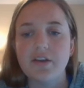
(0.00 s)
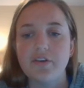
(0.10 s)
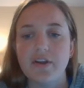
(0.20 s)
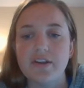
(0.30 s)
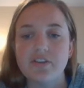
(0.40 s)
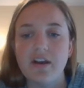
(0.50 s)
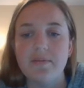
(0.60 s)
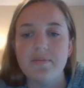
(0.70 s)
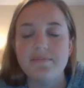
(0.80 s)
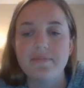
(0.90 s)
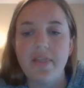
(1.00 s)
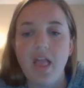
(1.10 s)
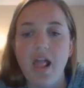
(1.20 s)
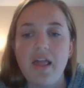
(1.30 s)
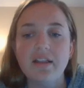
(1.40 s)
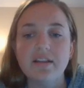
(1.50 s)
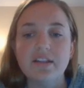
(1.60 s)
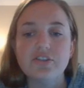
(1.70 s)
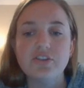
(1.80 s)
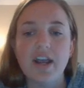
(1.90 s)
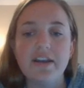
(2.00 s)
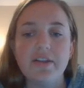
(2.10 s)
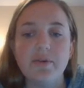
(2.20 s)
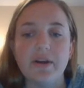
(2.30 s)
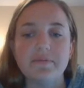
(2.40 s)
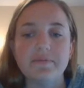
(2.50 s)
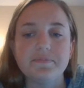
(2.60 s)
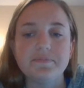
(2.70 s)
Great job. Let's try another one.